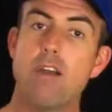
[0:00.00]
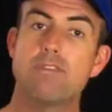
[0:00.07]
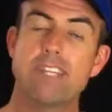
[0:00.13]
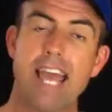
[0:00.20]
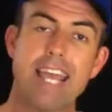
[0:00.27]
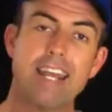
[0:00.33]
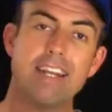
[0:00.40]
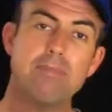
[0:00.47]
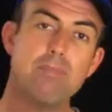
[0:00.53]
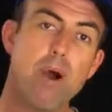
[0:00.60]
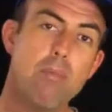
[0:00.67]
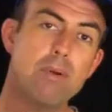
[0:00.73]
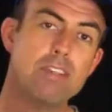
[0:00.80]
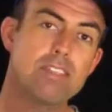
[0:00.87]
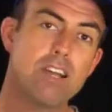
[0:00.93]
I've taken it
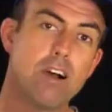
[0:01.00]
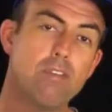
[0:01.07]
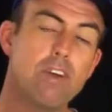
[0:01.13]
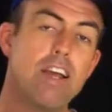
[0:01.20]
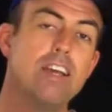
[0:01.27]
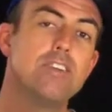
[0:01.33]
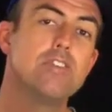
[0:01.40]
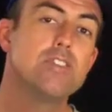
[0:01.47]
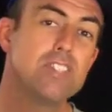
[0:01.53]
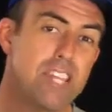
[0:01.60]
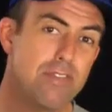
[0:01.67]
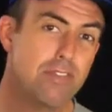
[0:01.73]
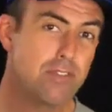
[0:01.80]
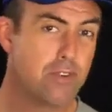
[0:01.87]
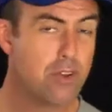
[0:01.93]
upon myself to
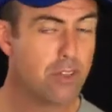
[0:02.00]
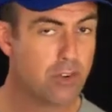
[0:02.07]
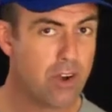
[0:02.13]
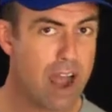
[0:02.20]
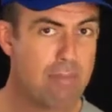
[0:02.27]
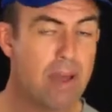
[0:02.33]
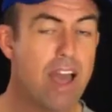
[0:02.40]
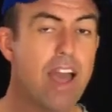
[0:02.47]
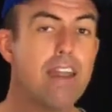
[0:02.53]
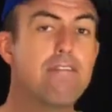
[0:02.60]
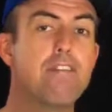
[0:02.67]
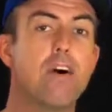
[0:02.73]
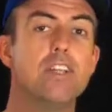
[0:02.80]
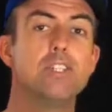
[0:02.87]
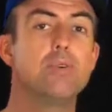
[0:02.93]
sift through the crap
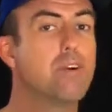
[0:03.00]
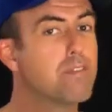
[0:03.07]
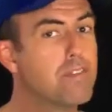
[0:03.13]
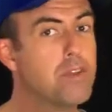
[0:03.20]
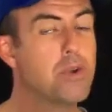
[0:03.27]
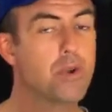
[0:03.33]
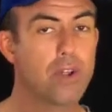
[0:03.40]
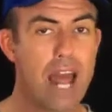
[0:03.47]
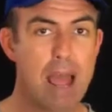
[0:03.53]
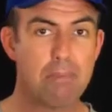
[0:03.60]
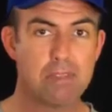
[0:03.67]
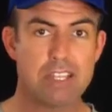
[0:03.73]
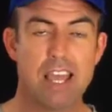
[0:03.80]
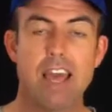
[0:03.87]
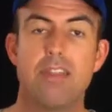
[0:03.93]
and find you a few good
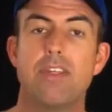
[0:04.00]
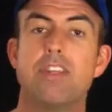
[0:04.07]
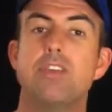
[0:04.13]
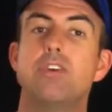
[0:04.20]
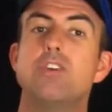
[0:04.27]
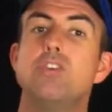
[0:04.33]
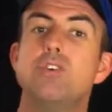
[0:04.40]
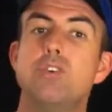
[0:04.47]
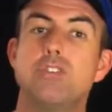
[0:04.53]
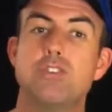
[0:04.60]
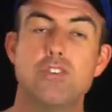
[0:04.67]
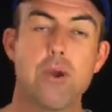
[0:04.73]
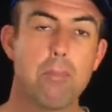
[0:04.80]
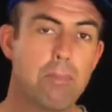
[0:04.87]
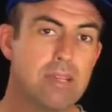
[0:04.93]
apps that you can use
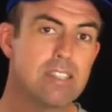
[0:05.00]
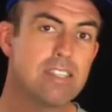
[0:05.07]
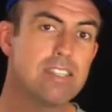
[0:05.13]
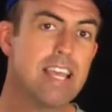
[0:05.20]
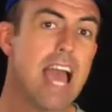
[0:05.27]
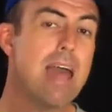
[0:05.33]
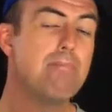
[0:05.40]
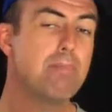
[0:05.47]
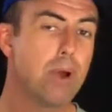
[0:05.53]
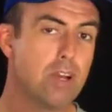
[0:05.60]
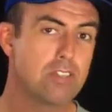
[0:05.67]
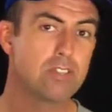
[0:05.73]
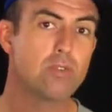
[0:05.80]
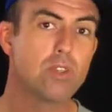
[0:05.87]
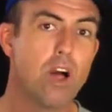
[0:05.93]
in your business and
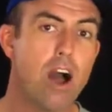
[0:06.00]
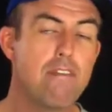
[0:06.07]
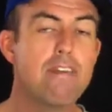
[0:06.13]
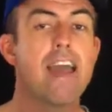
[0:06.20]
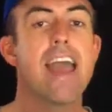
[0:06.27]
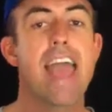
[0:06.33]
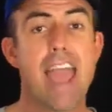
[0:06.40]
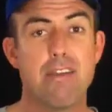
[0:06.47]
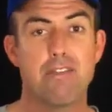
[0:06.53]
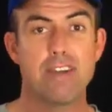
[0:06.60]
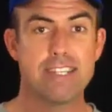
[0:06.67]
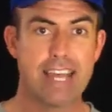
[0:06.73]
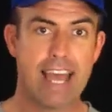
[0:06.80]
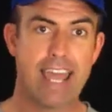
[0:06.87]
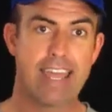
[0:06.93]
personal life
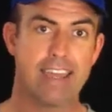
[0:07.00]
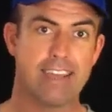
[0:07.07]
every day.